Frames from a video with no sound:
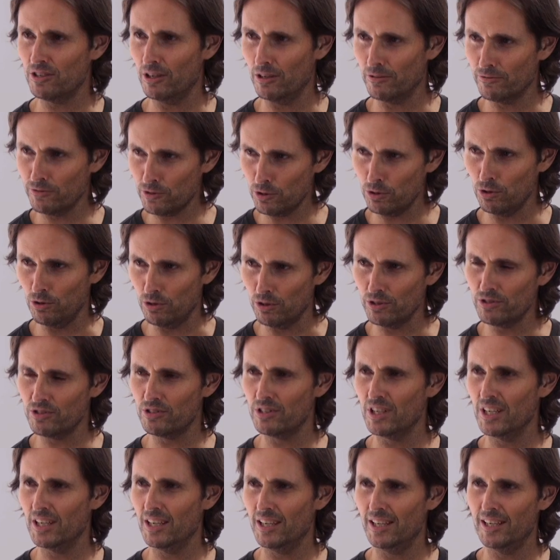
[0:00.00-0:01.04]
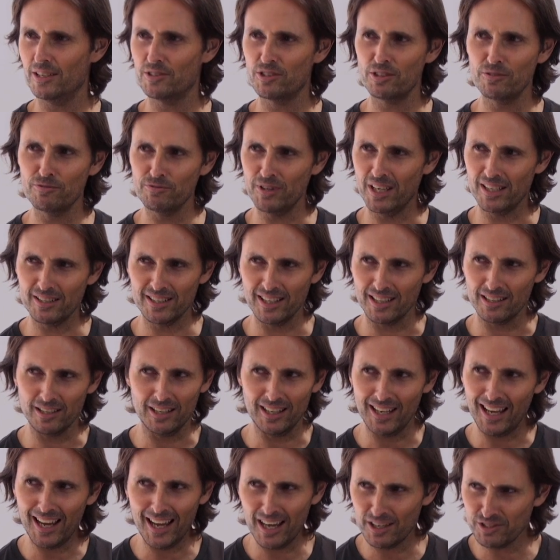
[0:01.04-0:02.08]
so, of course, it's affecting a
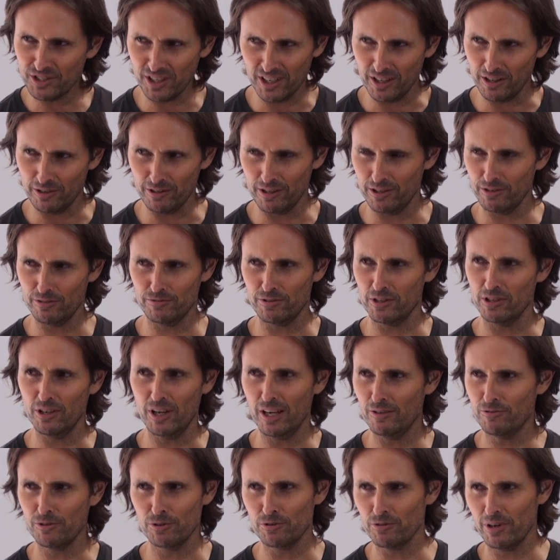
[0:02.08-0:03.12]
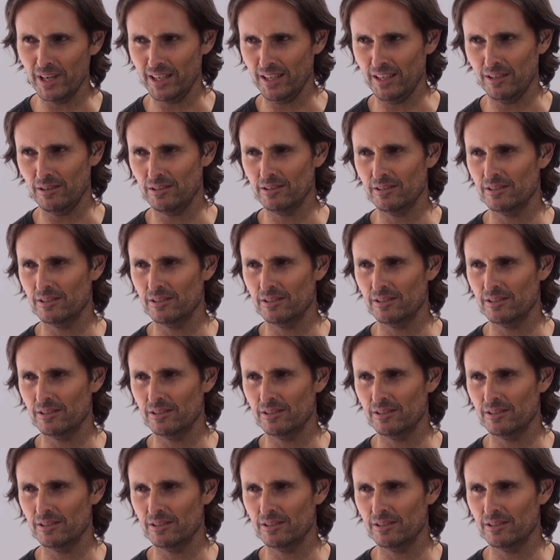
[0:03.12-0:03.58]
large area of your life already.